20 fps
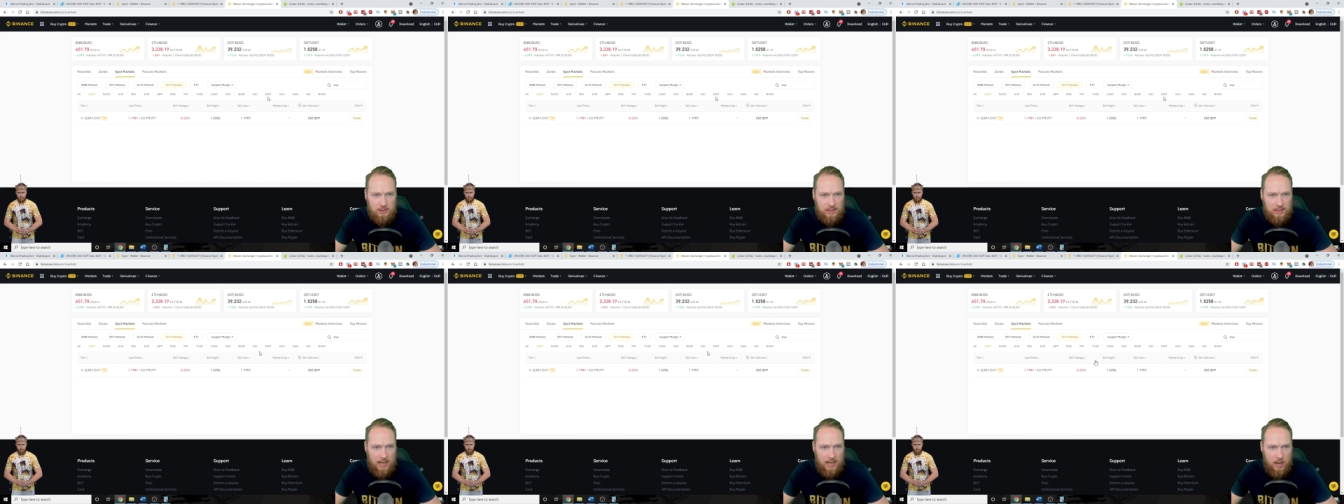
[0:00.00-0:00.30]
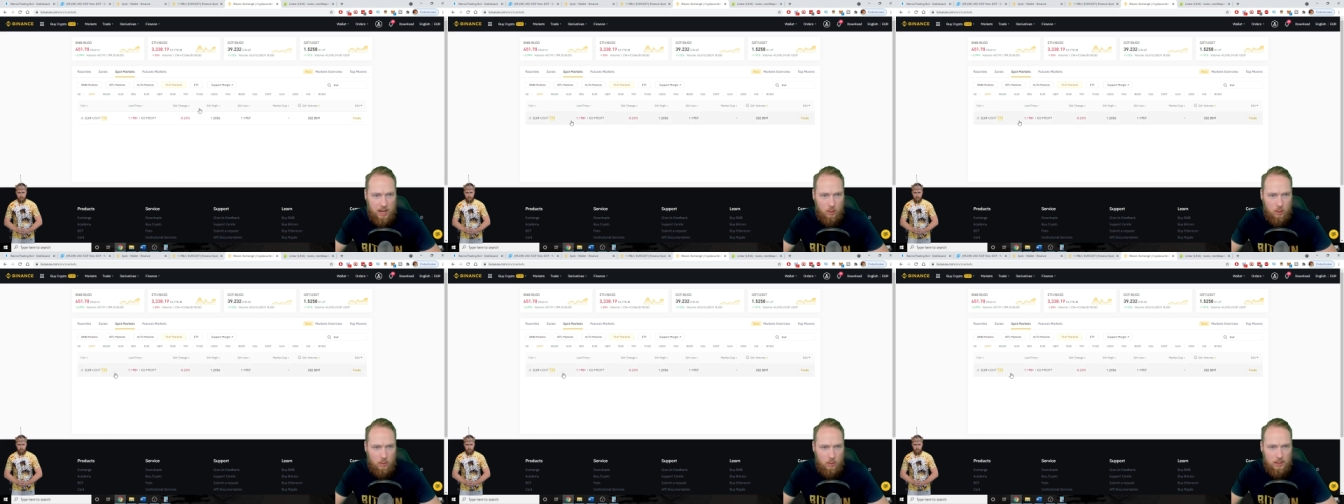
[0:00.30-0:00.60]

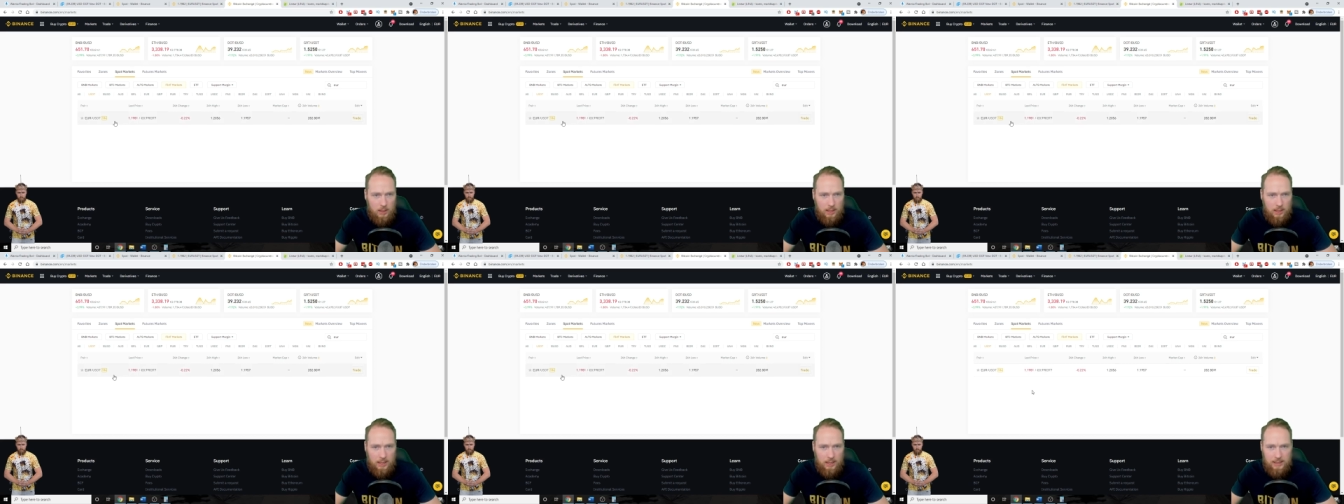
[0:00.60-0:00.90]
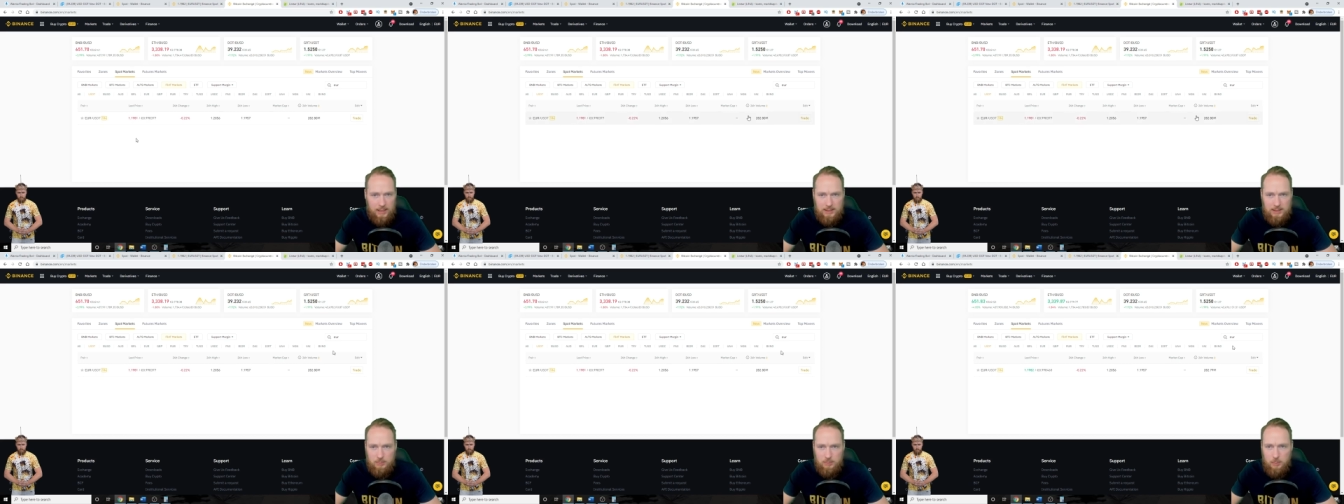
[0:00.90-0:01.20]
now
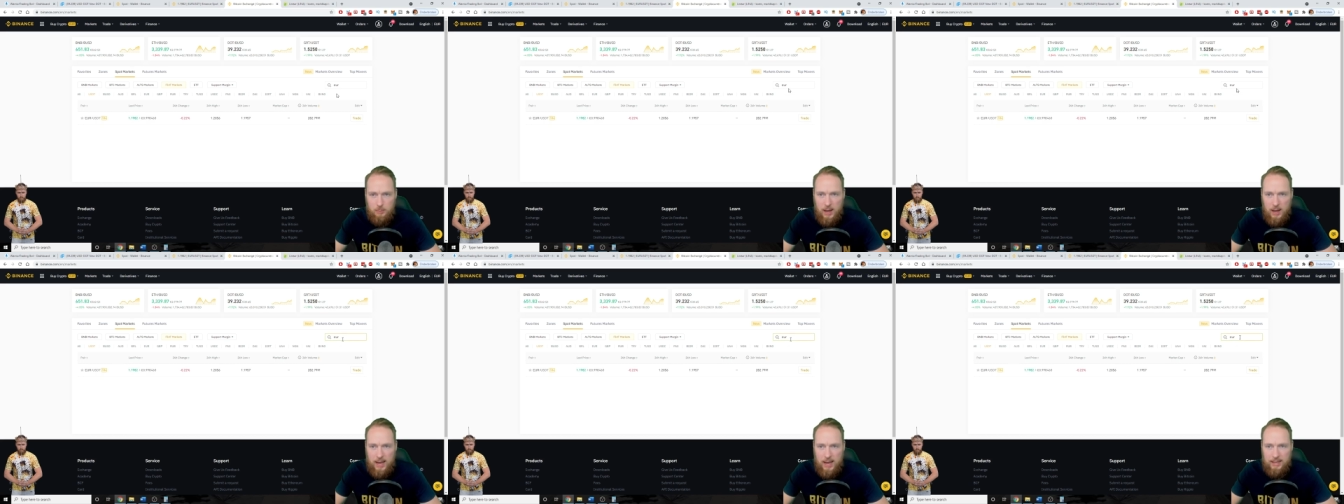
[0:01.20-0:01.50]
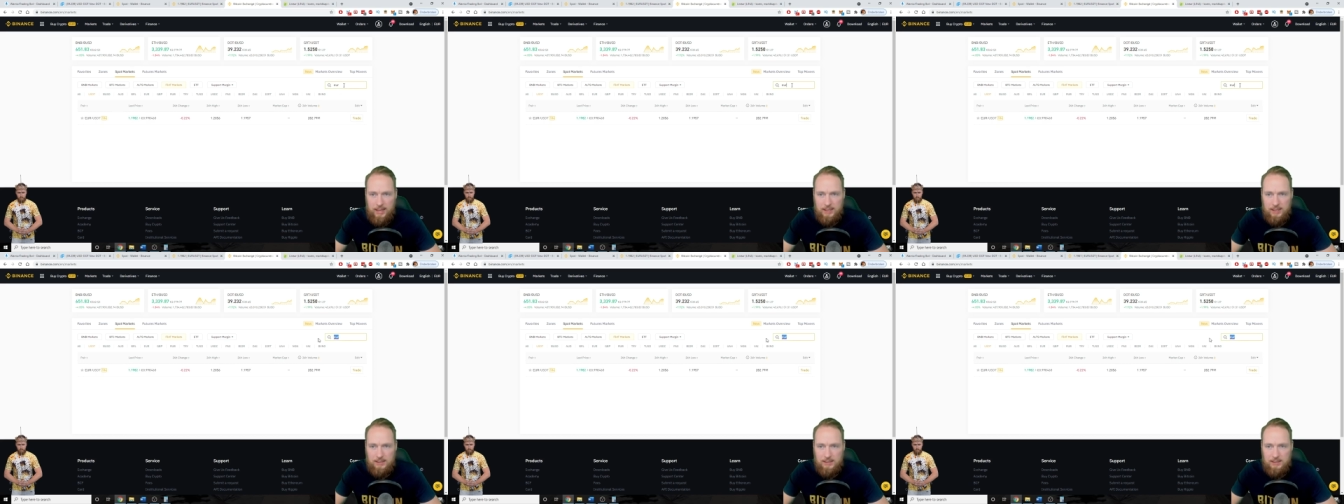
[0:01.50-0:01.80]
let's
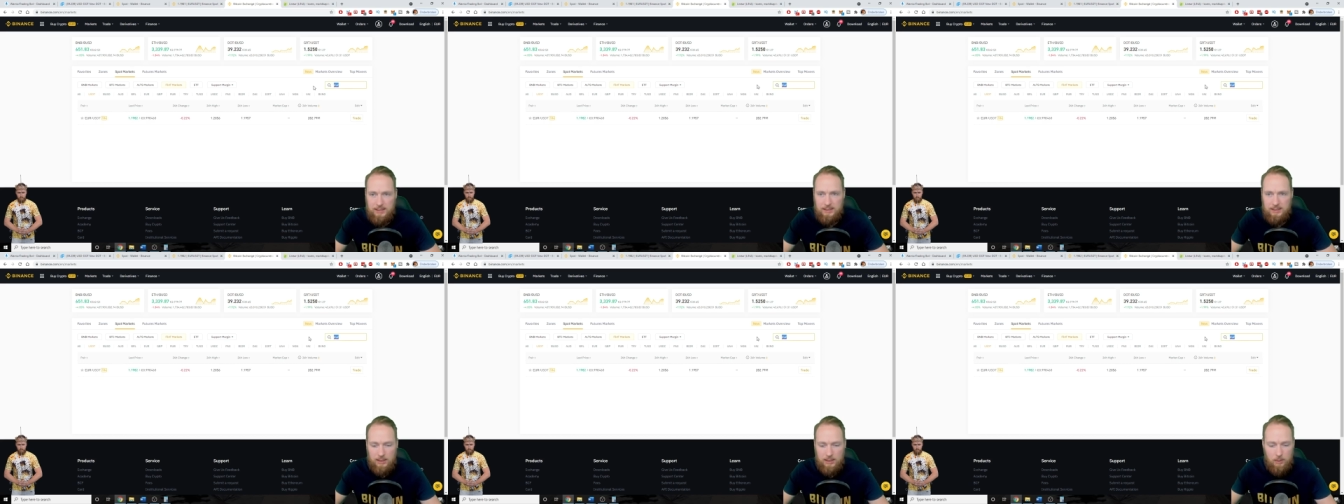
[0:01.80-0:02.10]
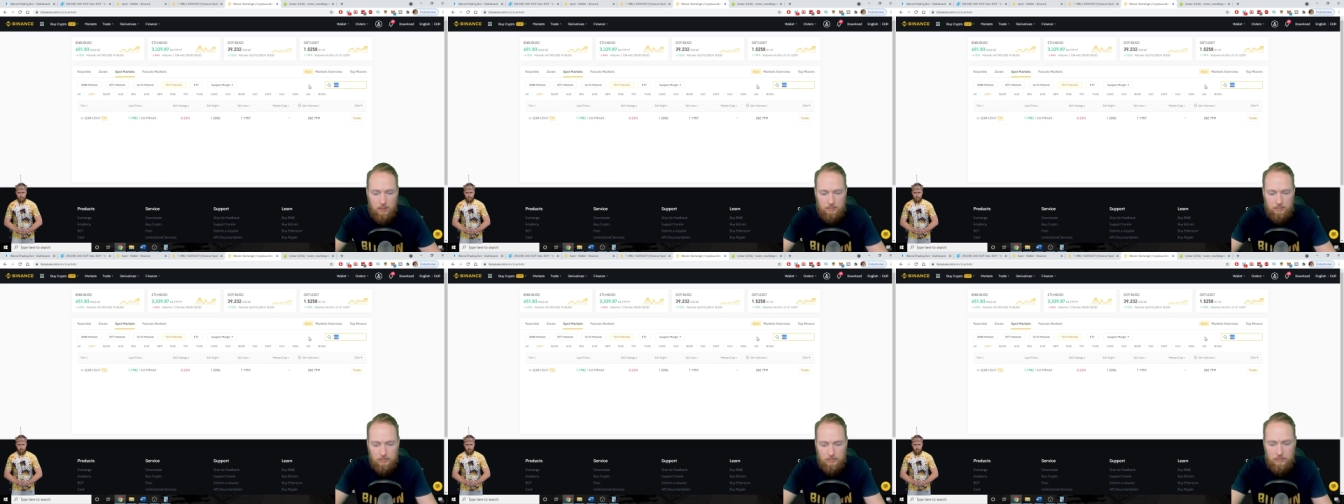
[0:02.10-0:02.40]
buy
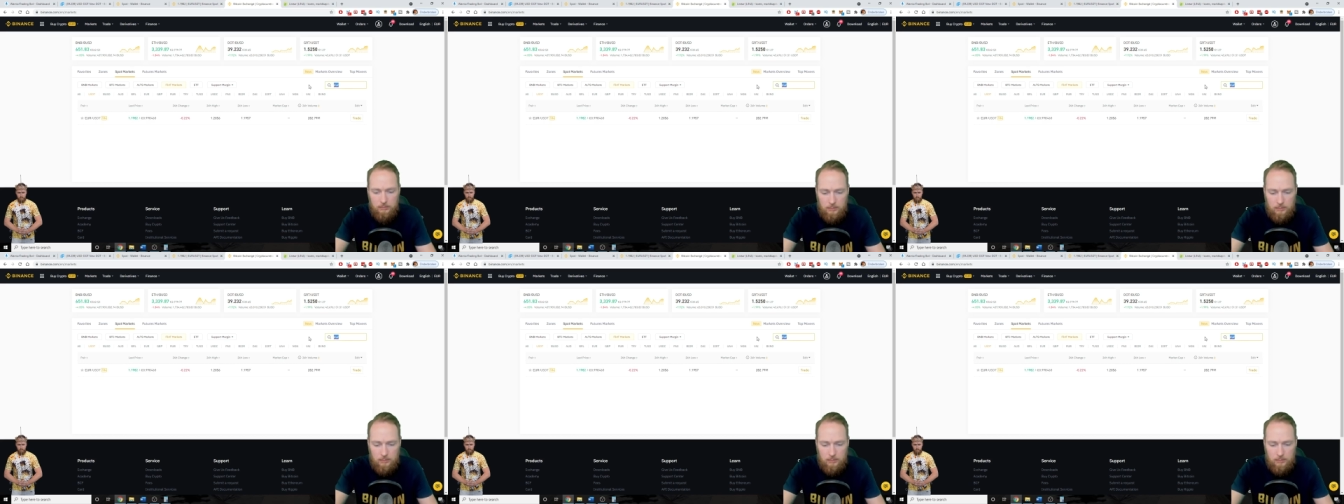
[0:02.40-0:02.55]
some